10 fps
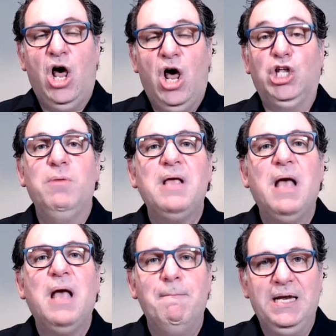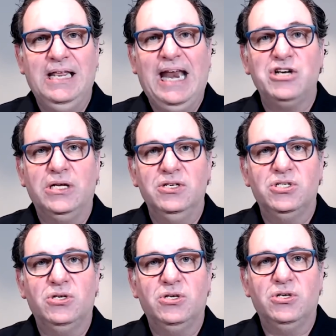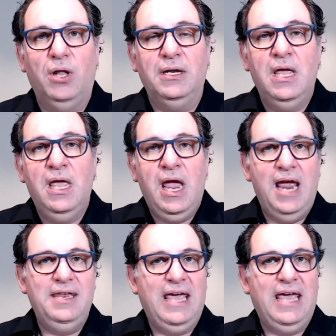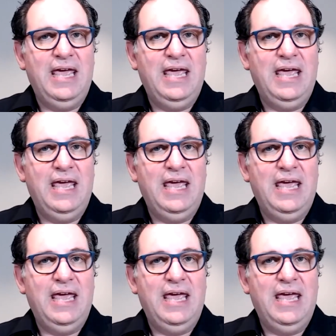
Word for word: alarm company that actually installed it. And